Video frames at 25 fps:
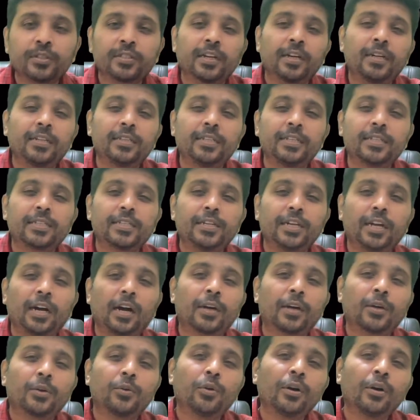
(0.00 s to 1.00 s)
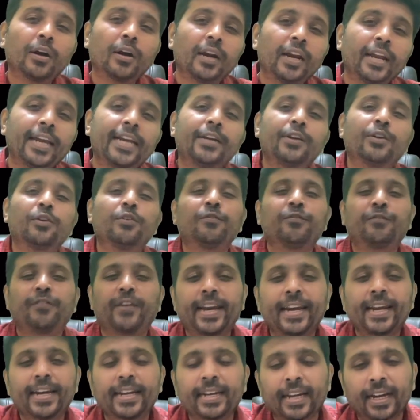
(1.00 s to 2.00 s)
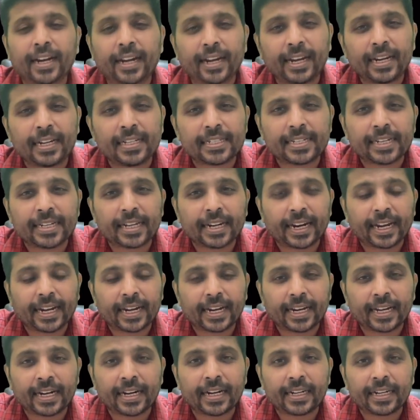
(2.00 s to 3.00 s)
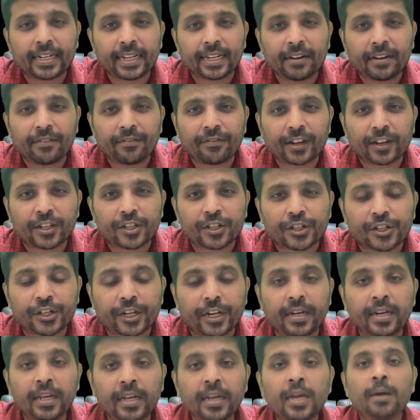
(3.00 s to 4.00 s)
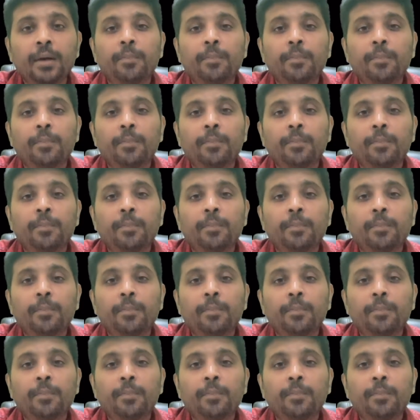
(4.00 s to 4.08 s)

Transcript: cells is not only to fight against a recurrent infection,